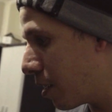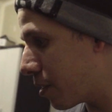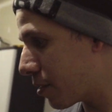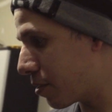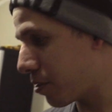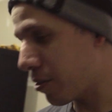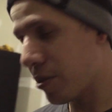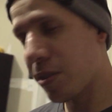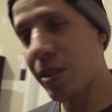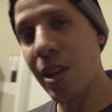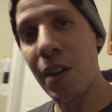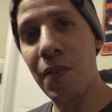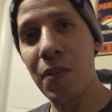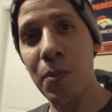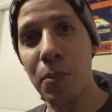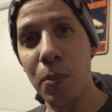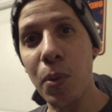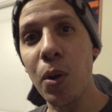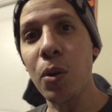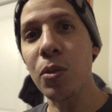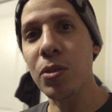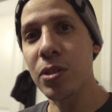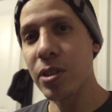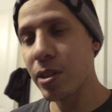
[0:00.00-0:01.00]
So 7
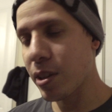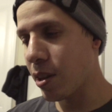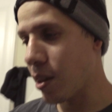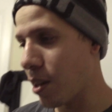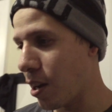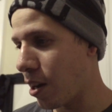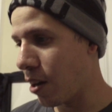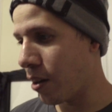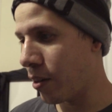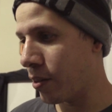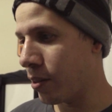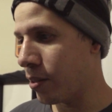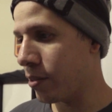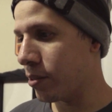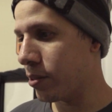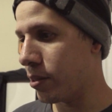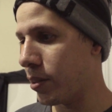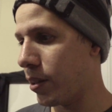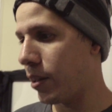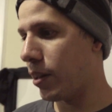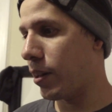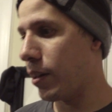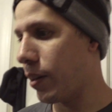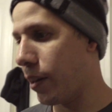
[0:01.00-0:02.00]
bolts in there, and
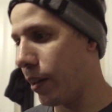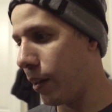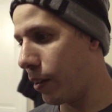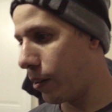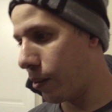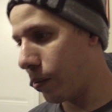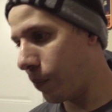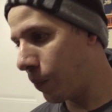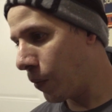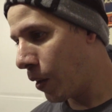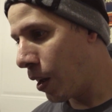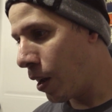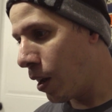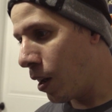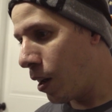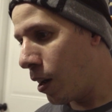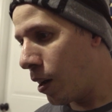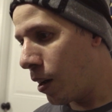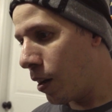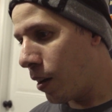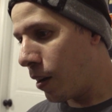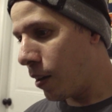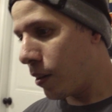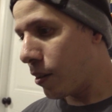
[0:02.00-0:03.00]
there's like,
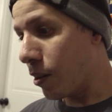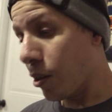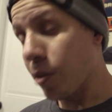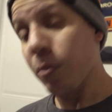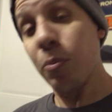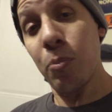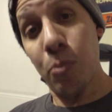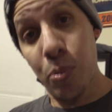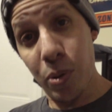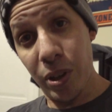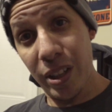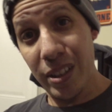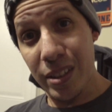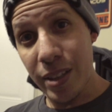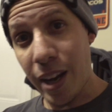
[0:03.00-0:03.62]
they're pretty